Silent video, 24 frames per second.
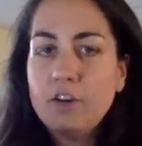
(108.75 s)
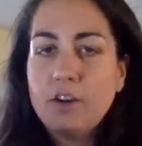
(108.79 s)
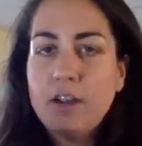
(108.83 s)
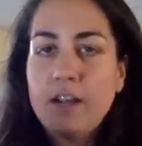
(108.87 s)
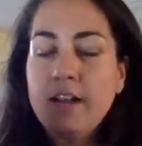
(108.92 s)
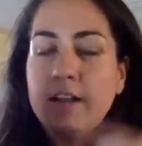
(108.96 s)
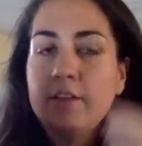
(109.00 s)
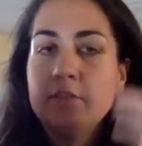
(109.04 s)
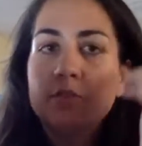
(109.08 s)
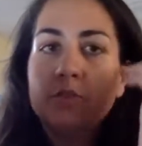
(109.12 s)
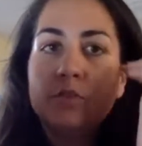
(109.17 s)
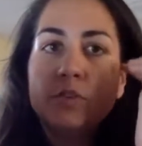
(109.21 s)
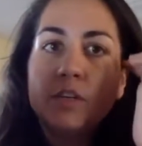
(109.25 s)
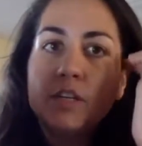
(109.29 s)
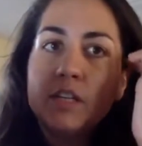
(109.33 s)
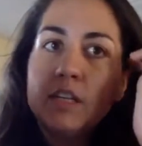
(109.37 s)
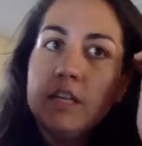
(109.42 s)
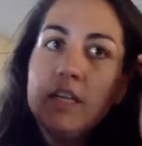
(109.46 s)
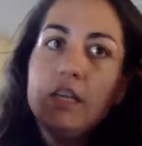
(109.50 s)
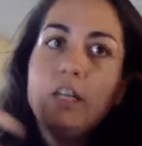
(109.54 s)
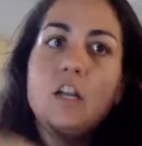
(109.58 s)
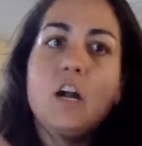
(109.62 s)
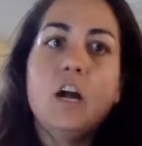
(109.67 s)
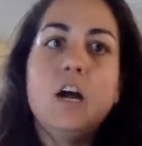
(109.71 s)
And I've
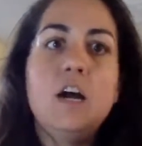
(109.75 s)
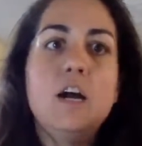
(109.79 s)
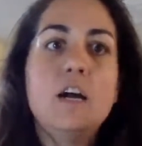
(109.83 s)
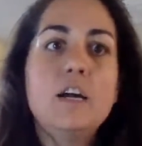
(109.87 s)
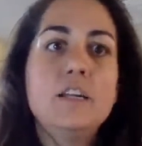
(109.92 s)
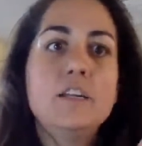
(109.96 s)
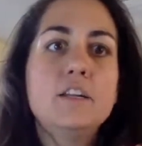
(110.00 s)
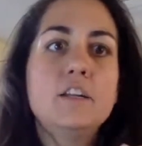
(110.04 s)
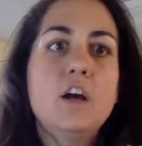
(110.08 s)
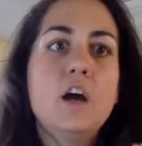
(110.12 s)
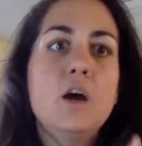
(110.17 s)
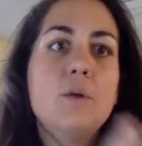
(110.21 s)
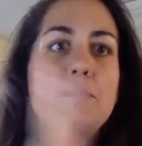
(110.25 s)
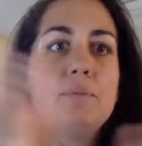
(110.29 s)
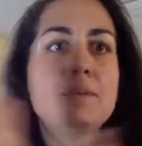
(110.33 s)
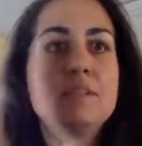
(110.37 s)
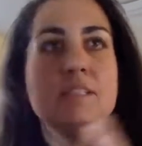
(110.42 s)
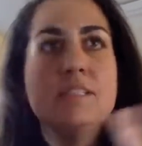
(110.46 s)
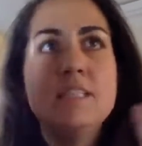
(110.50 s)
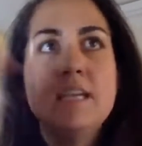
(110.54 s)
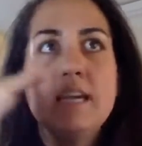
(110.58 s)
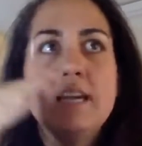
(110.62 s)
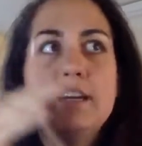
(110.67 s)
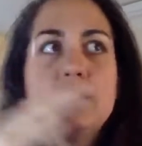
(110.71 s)
really gone up and
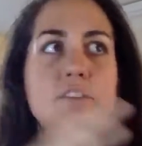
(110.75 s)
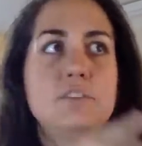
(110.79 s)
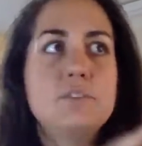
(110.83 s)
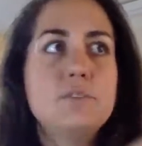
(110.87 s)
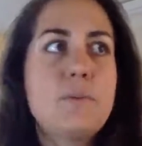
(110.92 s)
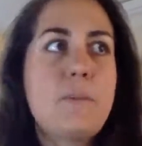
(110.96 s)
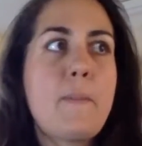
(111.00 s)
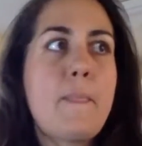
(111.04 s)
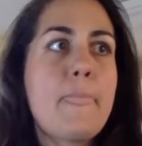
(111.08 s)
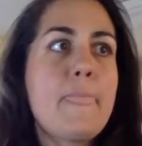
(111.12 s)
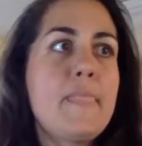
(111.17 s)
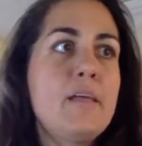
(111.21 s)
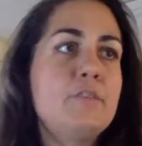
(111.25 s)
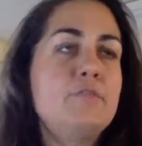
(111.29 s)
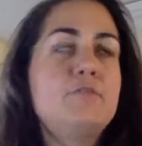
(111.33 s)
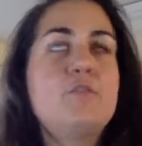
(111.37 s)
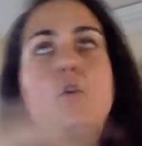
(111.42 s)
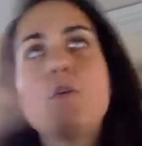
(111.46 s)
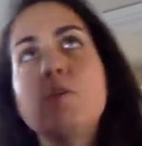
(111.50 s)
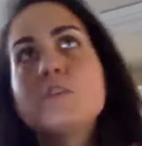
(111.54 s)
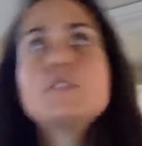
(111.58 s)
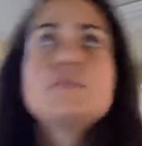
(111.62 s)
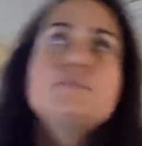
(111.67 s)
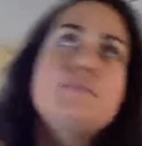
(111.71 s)
down and
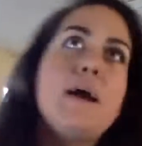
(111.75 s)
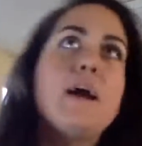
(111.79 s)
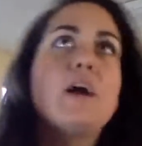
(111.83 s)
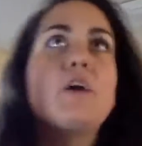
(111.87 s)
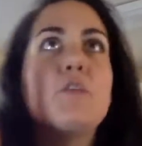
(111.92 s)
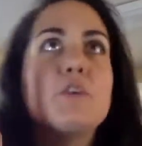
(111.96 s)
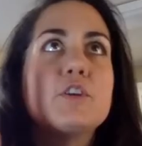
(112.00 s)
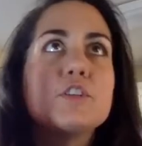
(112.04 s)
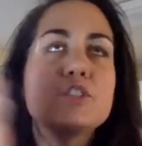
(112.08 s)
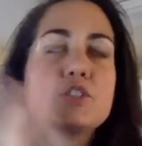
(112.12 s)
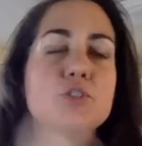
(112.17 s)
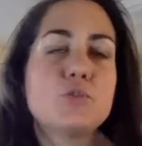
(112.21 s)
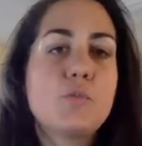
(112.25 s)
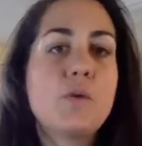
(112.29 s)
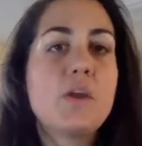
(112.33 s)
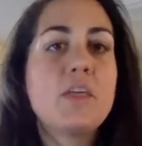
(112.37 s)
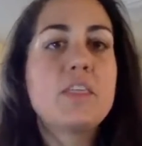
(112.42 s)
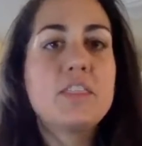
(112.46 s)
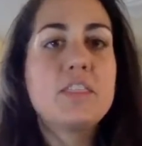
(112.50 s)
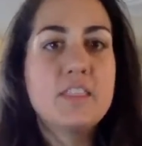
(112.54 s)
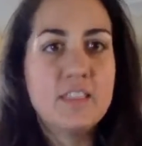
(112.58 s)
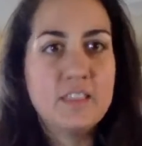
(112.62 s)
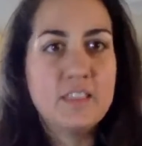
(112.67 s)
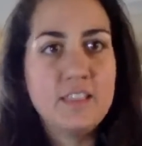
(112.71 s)
forwards and backwards with
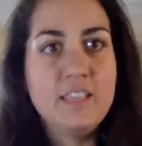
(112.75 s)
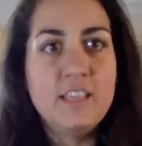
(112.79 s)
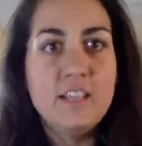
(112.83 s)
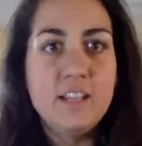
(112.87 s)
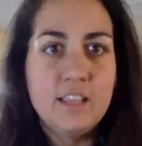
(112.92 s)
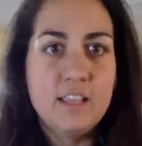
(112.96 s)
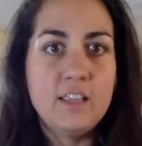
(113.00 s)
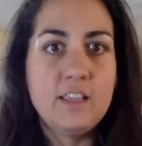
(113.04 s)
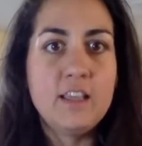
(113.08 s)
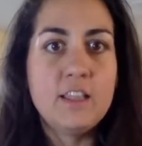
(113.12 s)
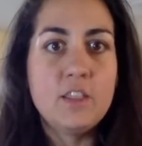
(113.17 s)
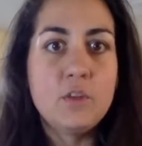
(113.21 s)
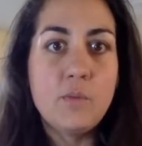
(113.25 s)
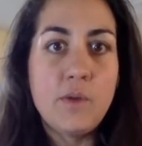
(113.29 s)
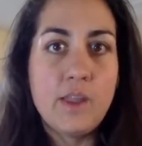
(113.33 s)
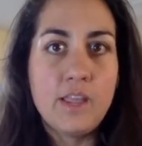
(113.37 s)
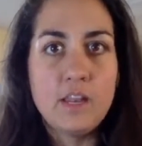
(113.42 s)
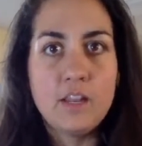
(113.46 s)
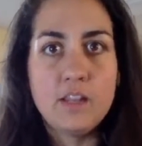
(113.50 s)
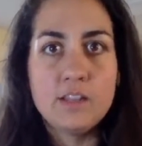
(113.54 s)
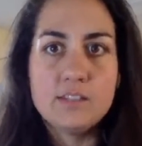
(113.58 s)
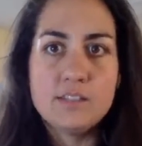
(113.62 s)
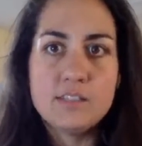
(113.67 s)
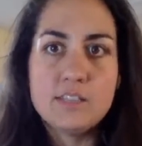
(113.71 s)
the healing and the weight
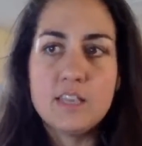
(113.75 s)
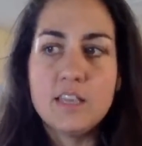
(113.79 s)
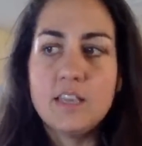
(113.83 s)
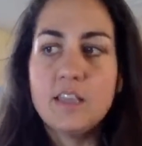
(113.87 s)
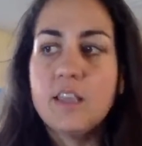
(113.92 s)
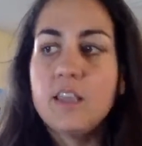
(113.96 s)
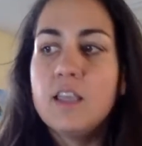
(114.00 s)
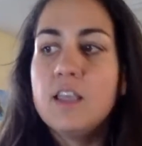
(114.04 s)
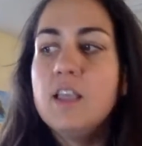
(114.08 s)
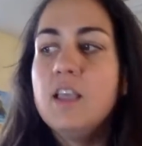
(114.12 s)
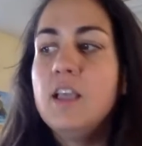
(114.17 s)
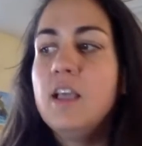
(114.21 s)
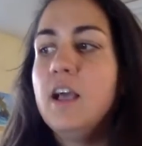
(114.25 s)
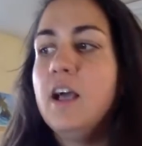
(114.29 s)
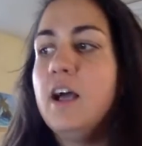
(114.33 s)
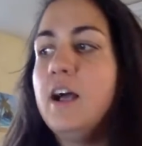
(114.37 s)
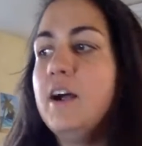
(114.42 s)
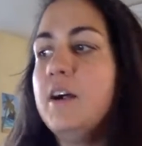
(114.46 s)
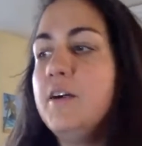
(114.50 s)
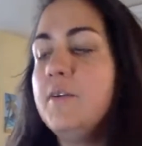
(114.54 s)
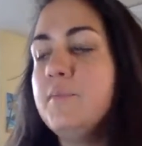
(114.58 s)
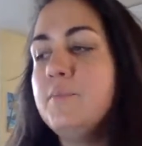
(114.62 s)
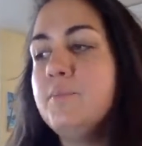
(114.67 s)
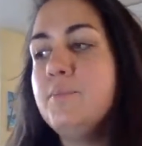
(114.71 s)
loss thing,
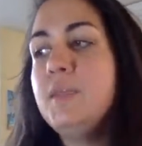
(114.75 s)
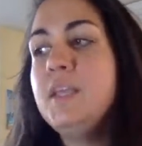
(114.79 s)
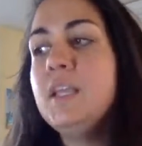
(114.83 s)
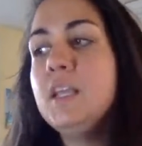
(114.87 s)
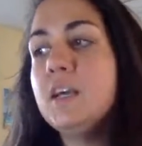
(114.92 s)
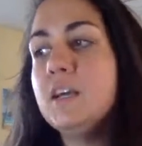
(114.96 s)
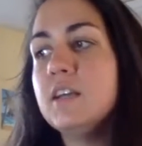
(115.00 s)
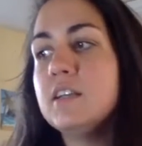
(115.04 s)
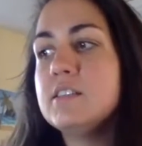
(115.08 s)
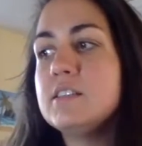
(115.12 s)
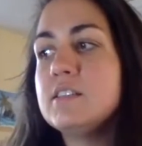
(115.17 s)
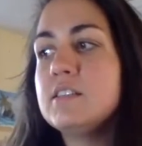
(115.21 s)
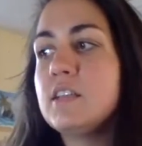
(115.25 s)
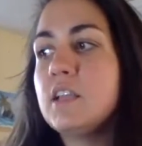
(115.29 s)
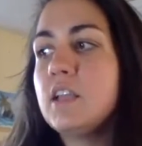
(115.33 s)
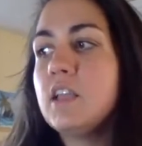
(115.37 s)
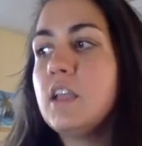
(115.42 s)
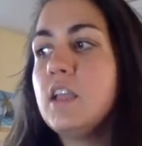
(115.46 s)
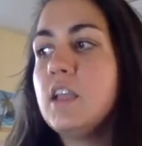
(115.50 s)
because